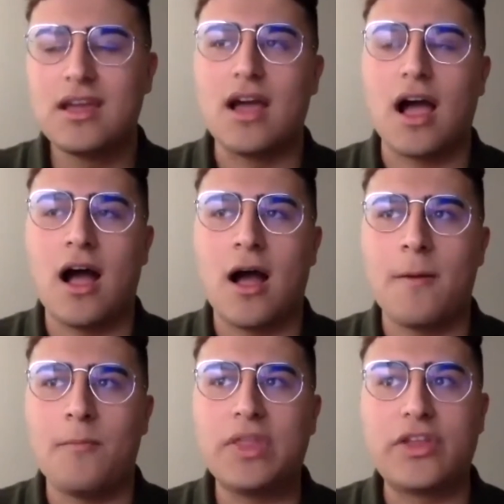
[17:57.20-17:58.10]

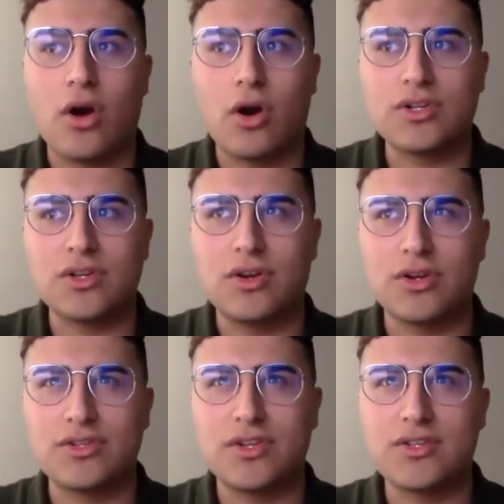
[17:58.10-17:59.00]
But
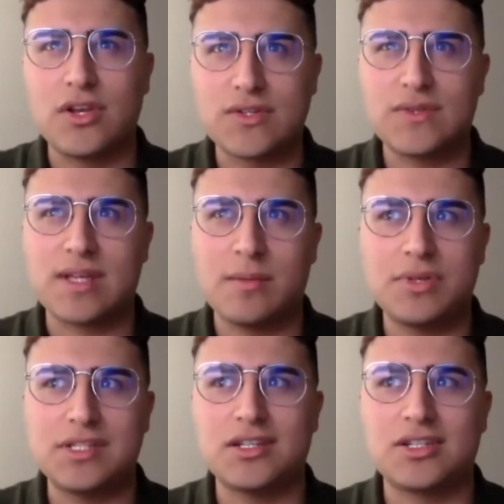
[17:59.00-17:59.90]
there's also some
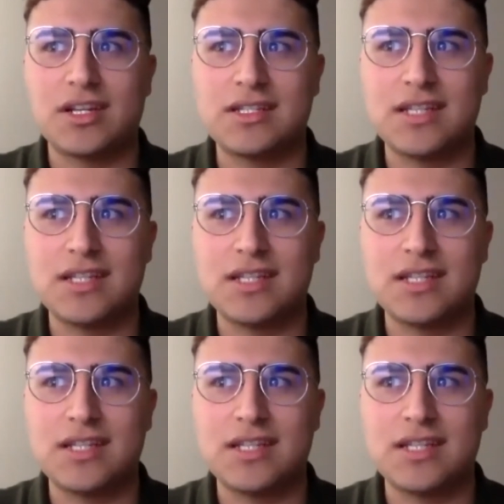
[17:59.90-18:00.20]
positions that